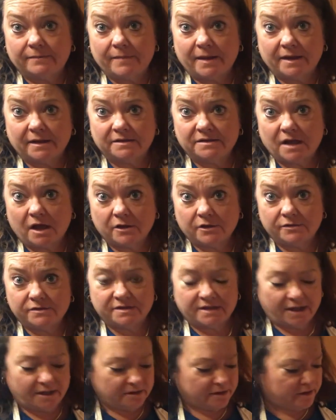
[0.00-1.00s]
Make a taco
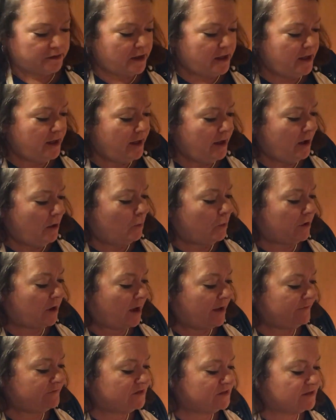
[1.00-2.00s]
salad. What
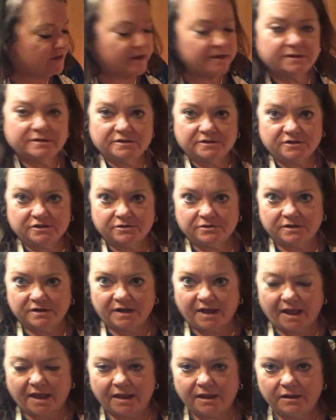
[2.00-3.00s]
I've decided to do
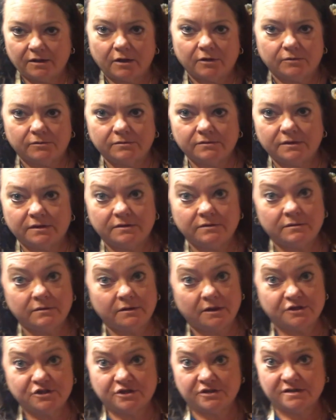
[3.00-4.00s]
today. Oh, and
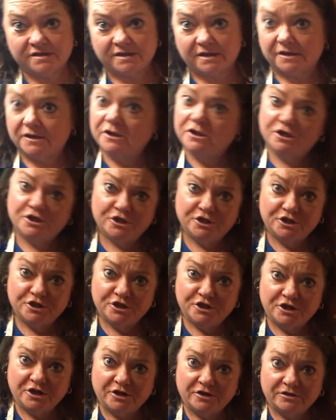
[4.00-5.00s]
I should have said,
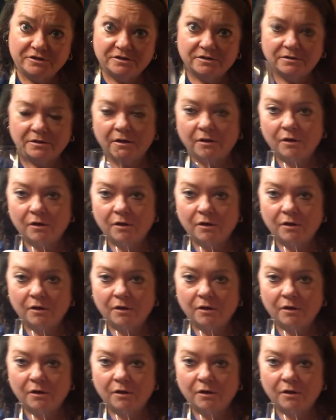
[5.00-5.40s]
cheers.